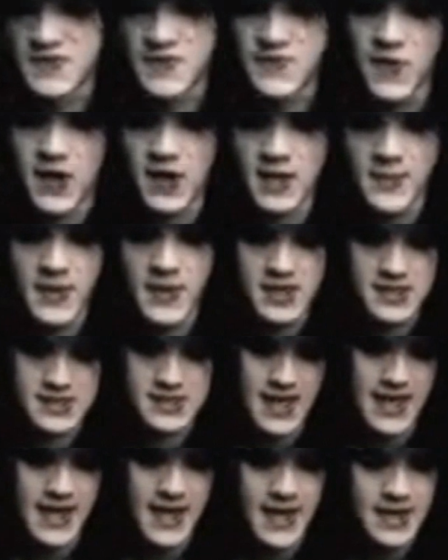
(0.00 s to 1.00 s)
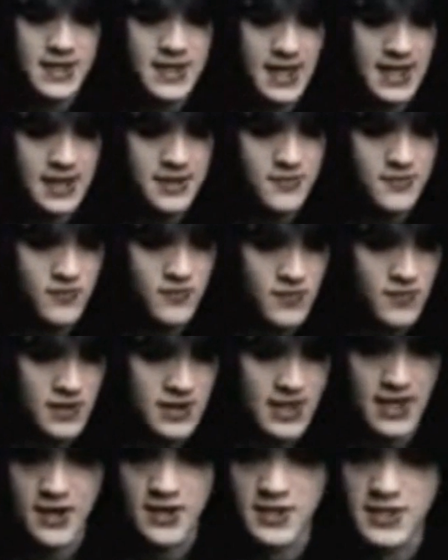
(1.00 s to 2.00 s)
which was funny because I had
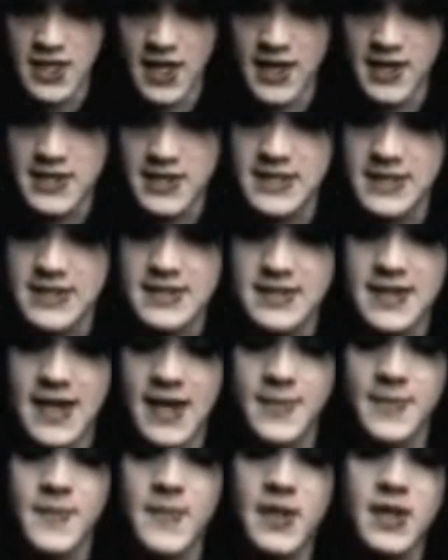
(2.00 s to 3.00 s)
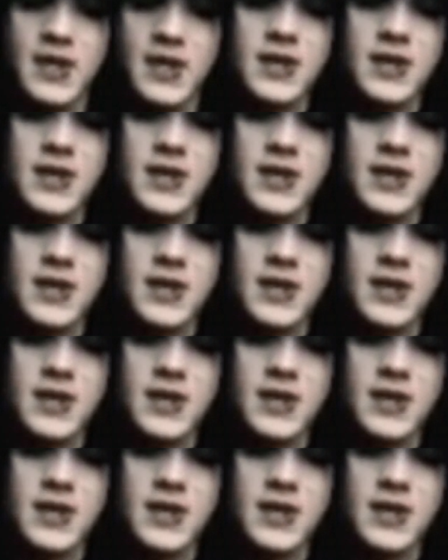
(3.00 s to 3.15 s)
laryngitis at the time,